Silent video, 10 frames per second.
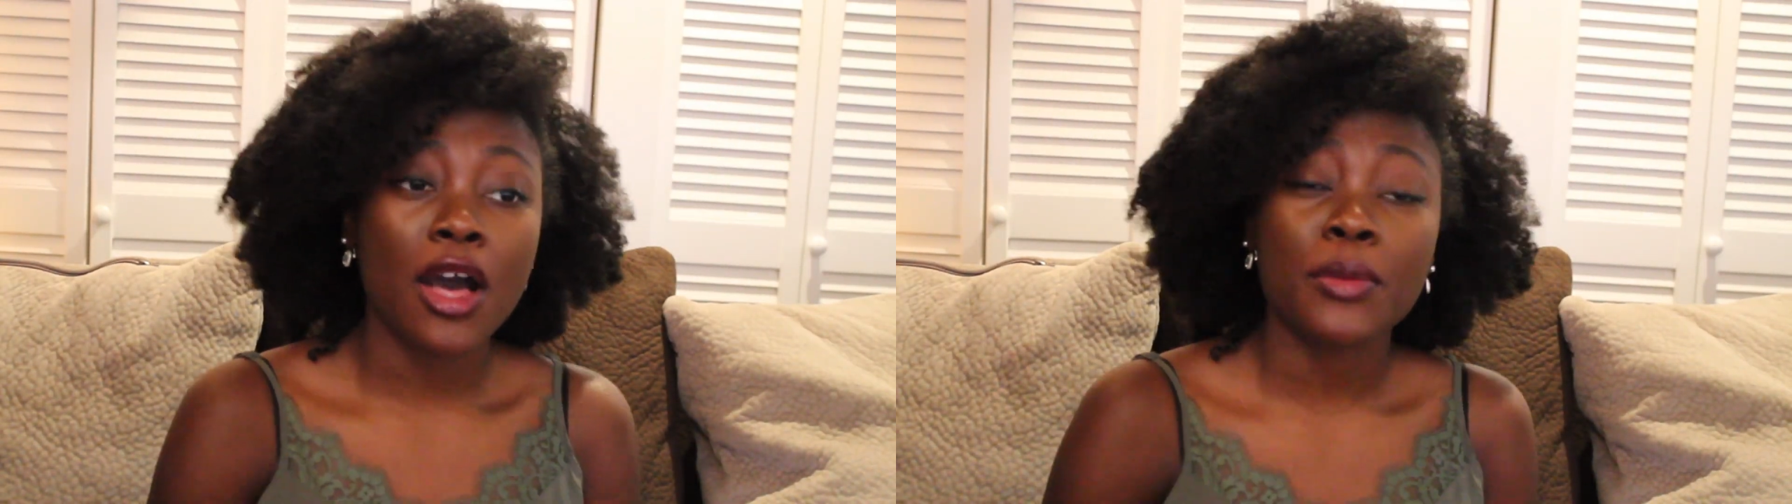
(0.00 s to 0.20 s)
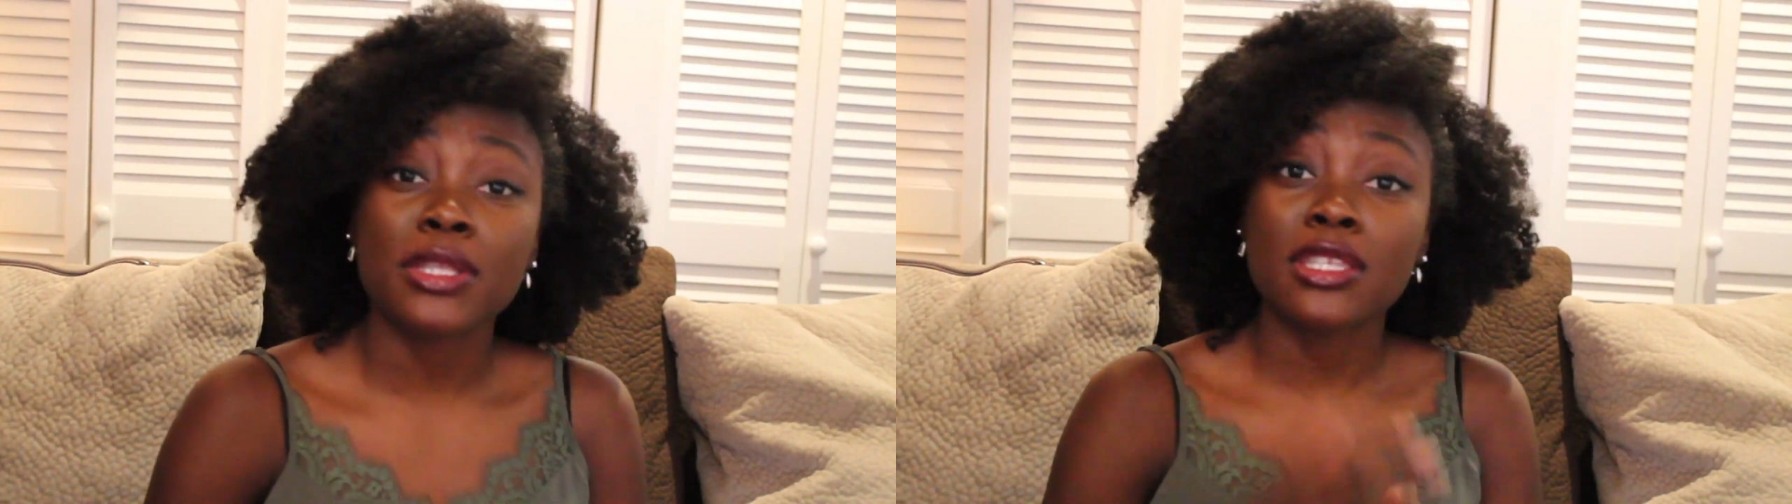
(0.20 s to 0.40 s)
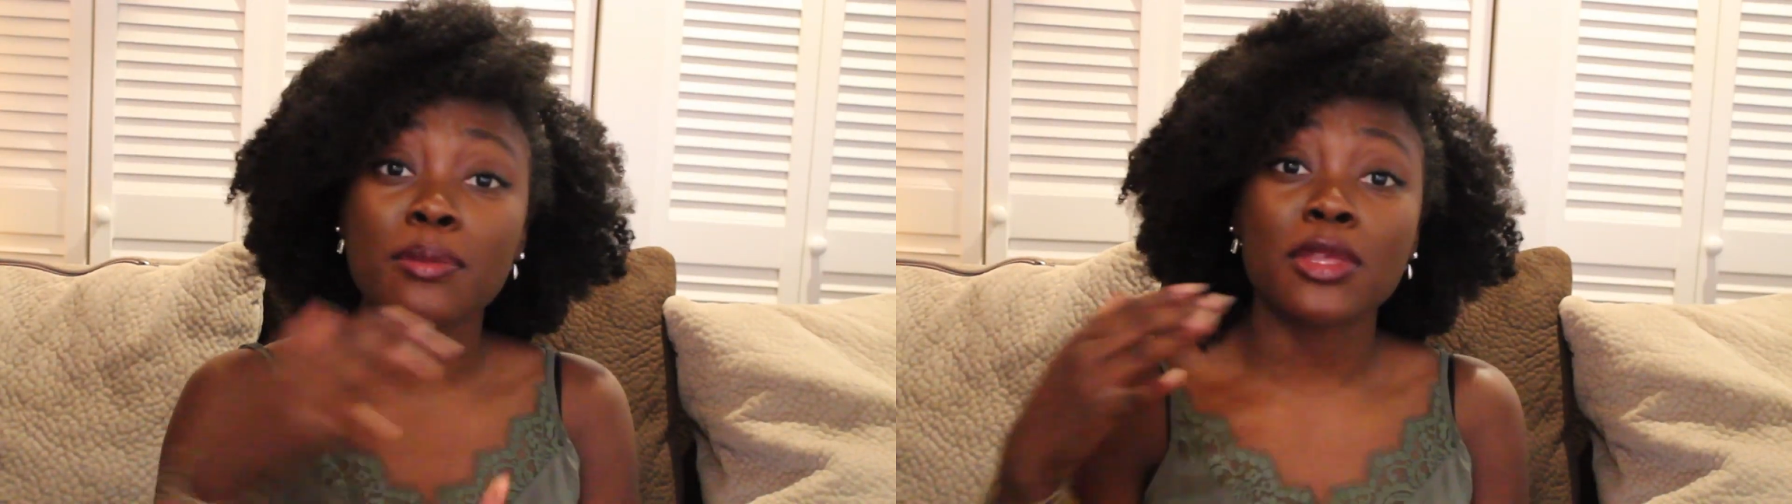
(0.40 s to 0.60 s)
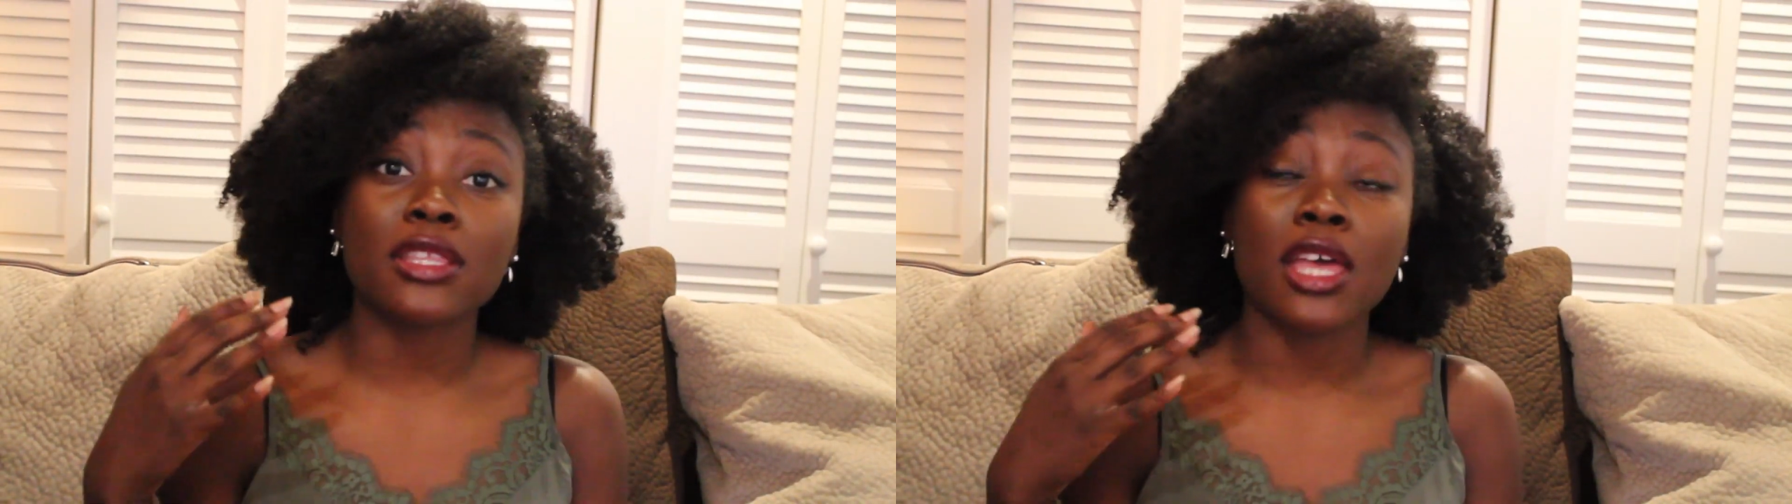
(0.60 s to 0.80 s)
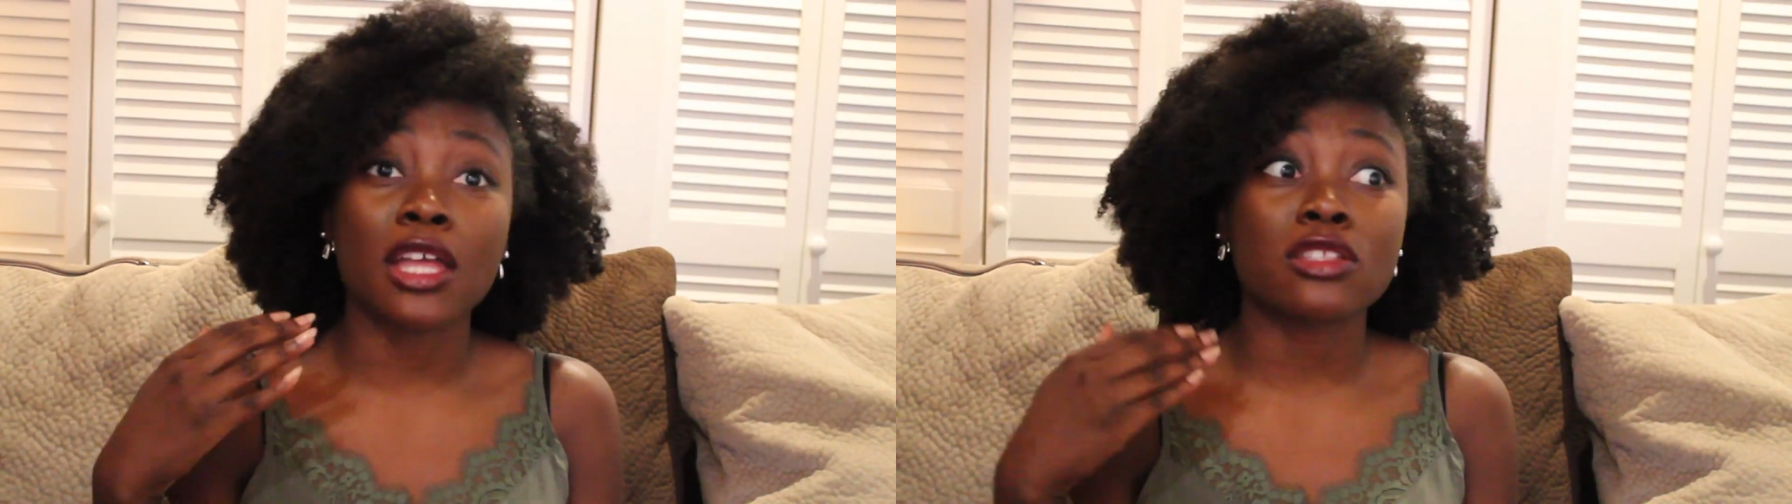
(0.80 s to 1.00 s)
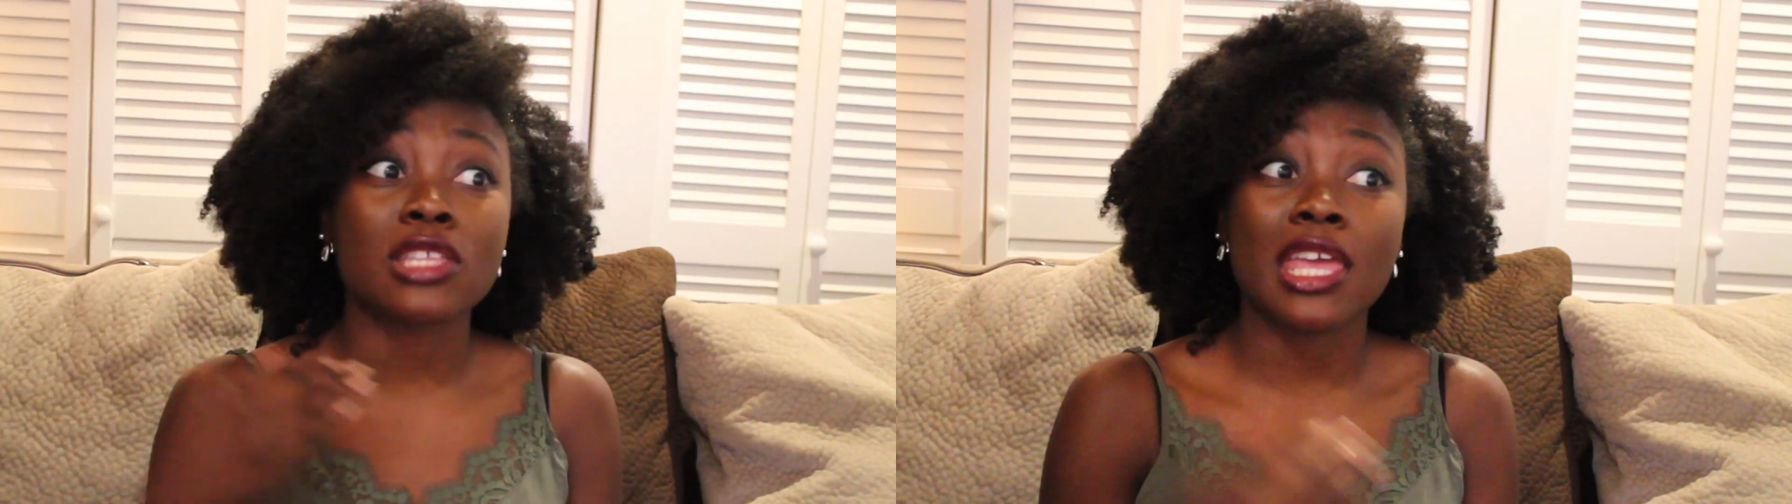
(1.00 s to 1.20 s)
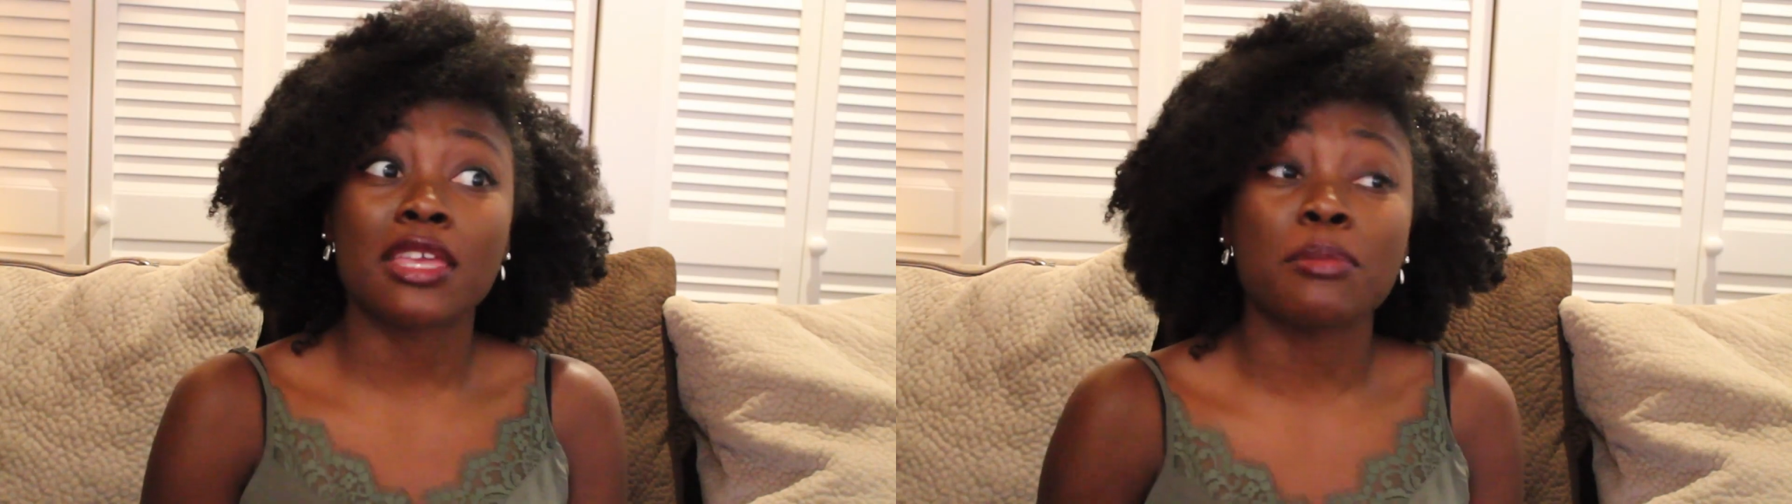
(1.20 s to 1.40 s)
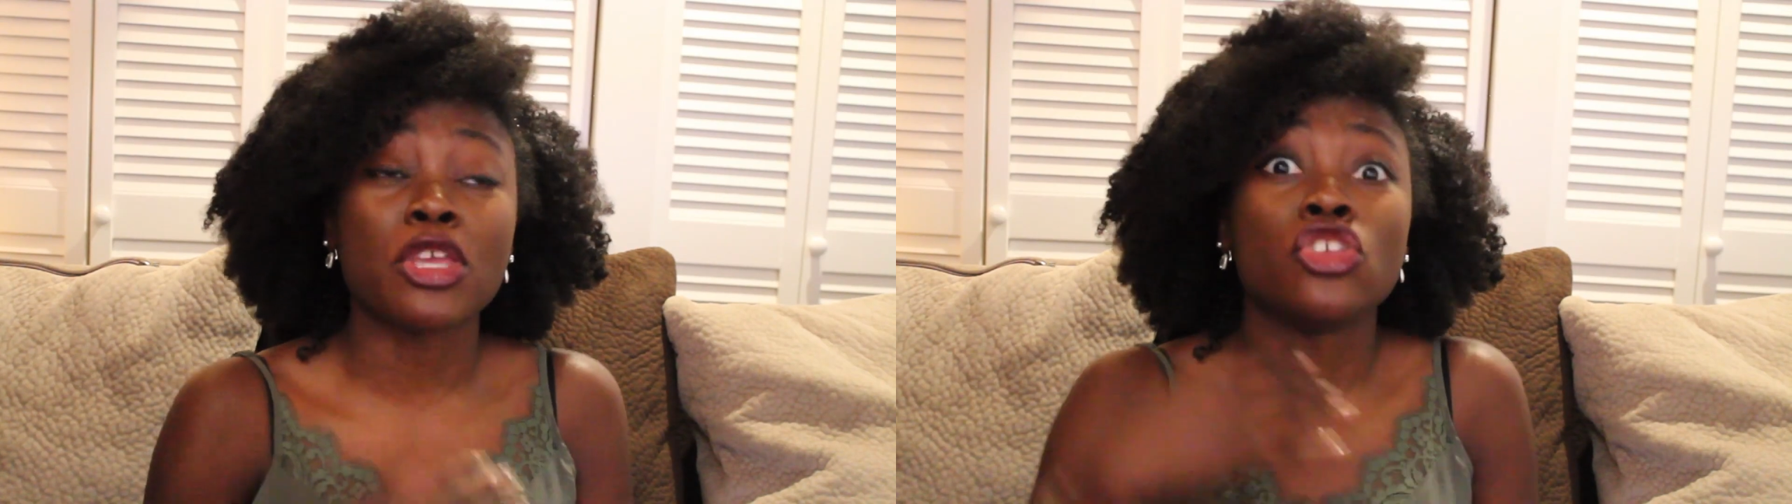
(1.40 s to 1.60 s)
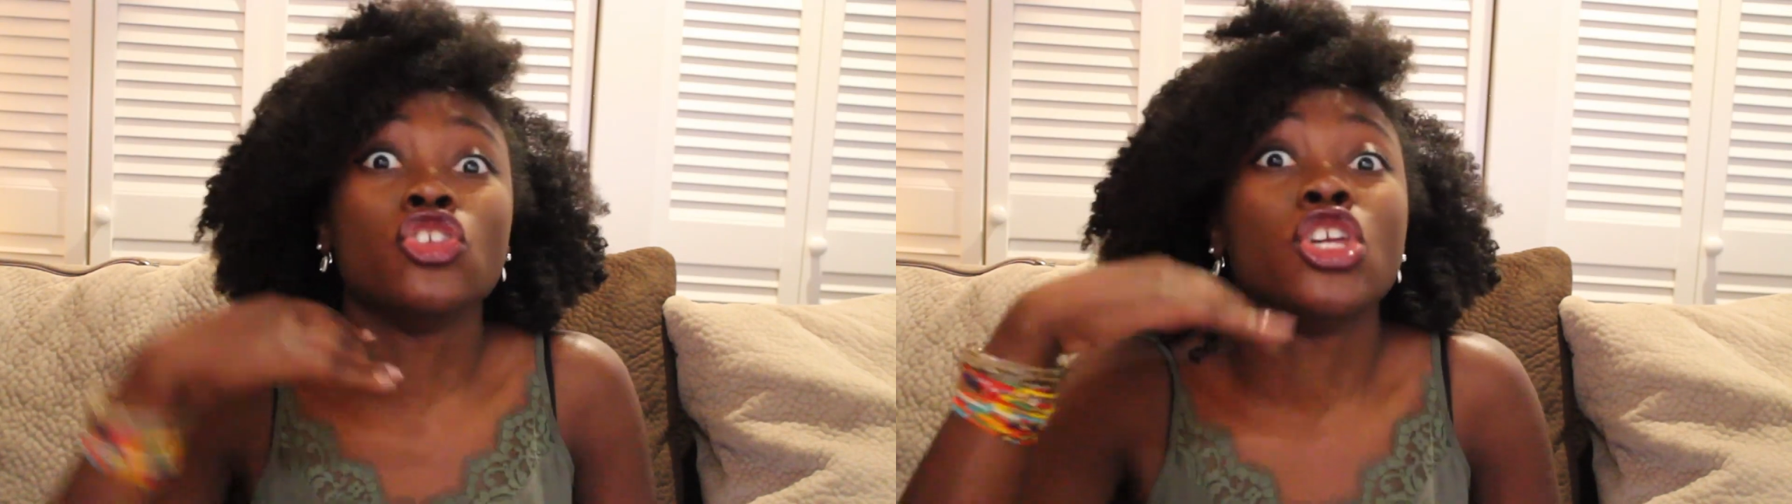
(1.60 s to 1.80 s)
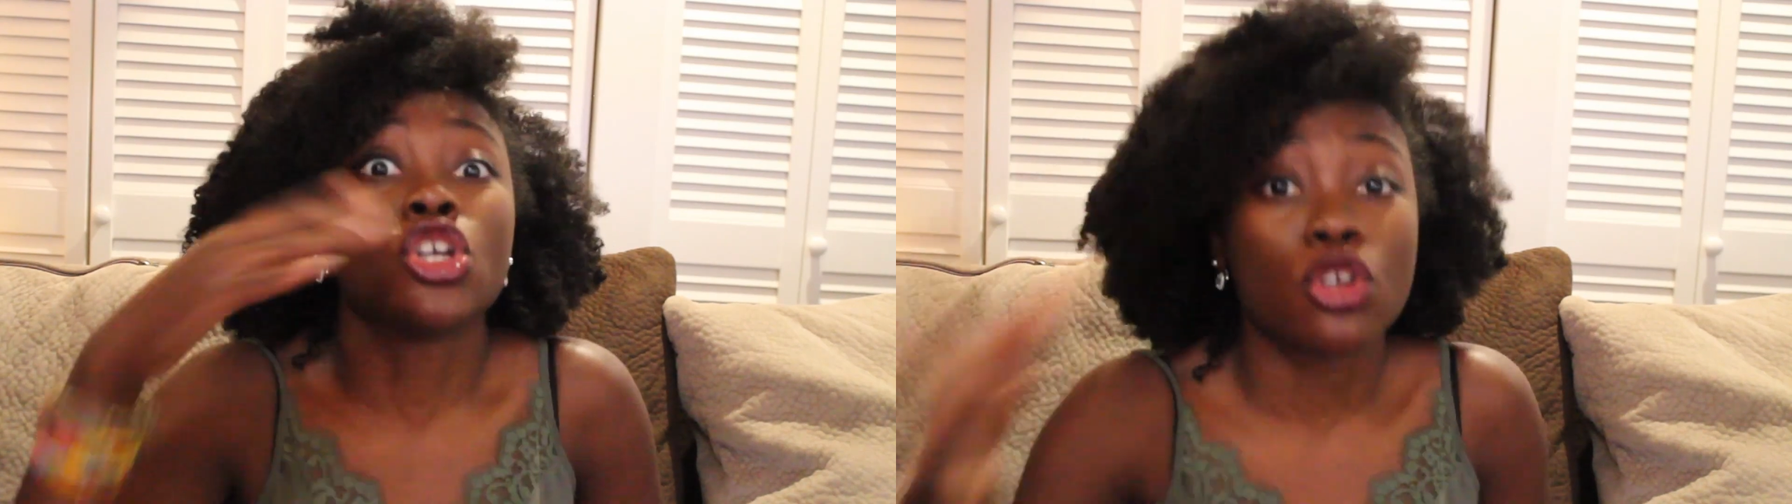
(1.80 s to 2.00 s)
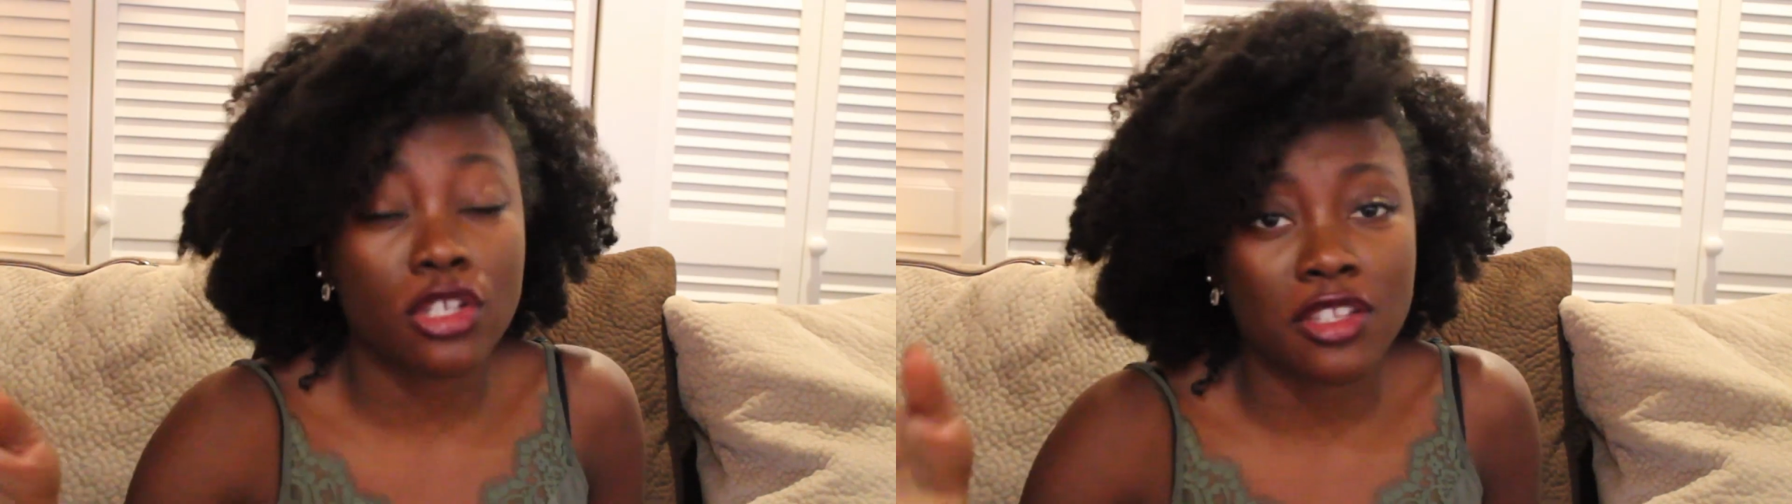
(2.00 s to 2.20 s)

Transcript: It's something that's taken me years